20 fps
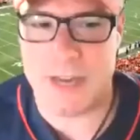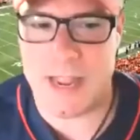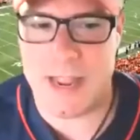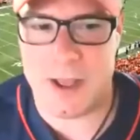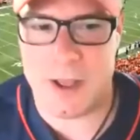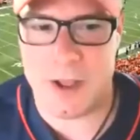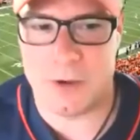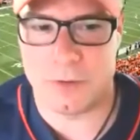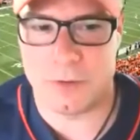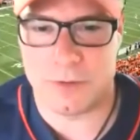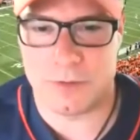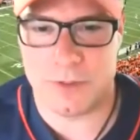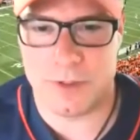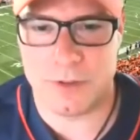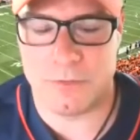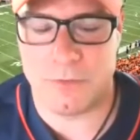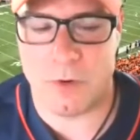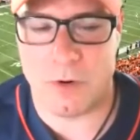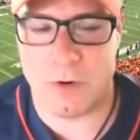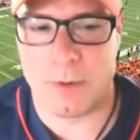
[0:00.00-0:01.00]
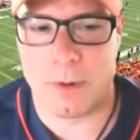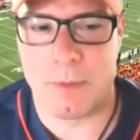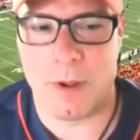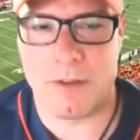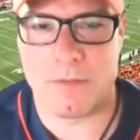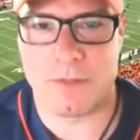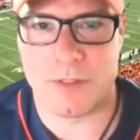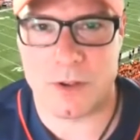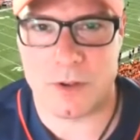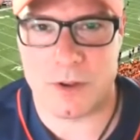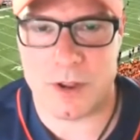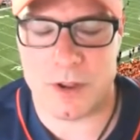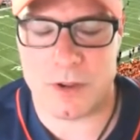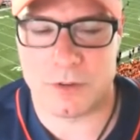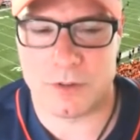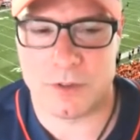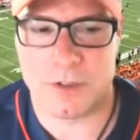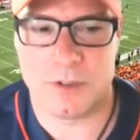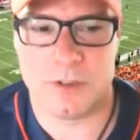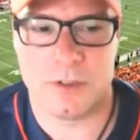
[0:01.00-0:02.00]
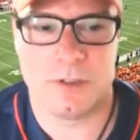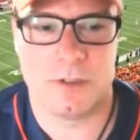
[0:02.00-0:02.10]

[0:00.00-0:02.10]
Oates, the former Buffalo coach.